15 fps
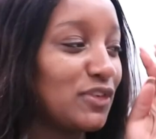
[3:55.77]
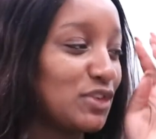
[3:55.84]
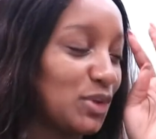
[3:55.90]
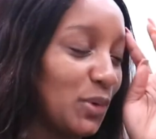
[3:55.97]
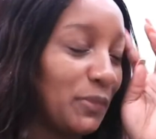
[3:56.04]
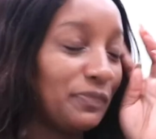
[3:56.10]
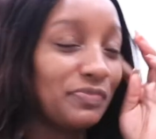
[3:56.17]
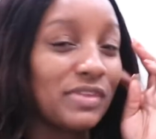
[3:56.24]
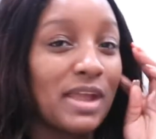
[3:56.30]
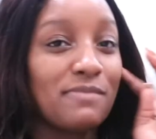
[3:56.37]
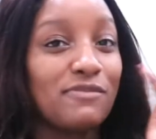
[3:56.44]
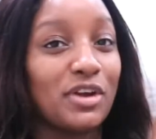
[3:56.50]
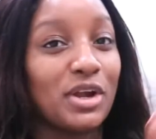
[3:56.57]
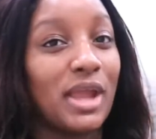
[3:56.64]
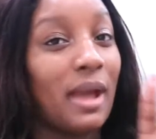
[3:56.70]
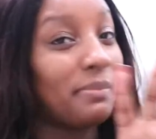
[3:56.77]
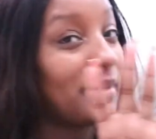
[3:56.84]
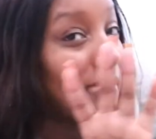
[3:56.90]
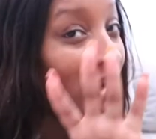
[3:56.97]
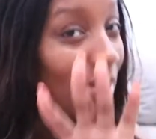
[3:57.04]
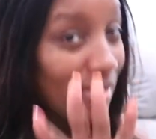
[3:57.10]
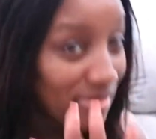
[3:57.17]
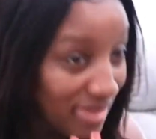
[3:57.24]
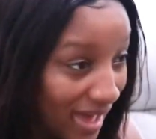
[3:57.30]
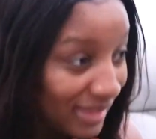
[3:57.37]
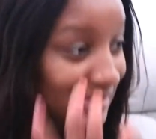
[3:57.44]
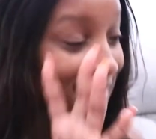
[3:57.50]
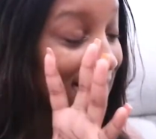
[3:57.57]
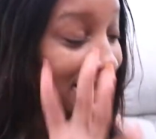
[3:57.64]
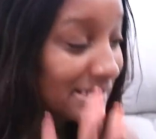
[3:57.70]
So I'm very happy about
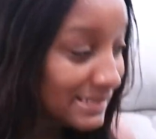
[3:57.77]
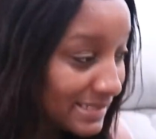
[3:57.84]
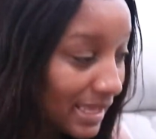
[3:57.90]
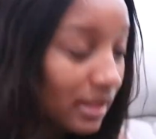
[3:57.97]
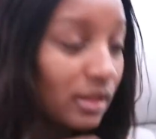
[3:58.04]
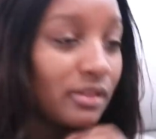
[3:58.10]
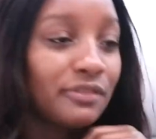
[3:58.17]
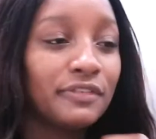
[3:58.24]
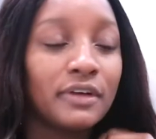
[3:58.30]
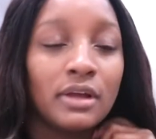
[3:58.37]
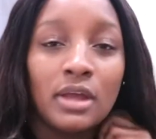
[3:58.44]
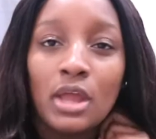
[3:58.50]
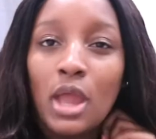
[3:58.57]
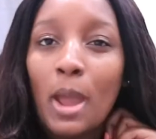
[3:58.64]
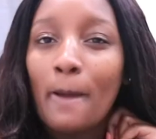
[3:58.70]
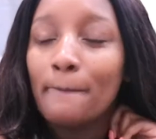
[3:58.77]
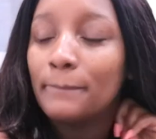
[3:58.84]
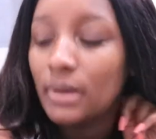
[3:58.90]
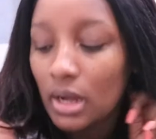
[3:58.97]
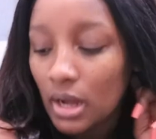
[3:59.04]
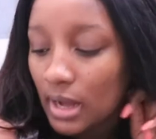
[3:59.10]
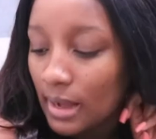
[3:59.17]
that in itself. But